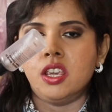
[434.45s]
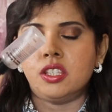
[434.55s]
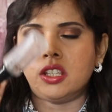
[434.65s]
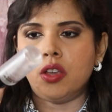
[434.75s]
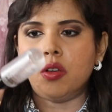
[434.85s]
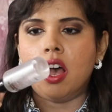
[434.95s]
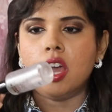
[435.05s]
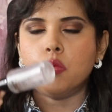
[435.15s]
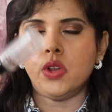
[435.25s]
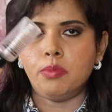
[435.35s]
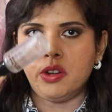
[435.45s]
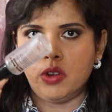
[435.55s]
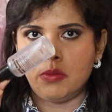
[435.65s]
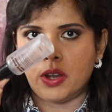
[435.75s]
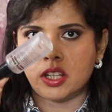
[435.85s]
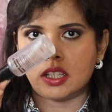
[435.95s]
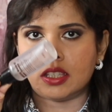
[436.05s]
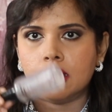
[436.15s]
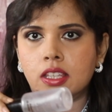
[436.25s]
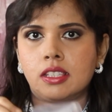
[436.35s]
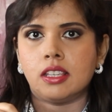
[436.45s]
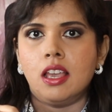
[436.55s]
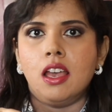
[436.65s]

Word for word: So I will be repurchasing this.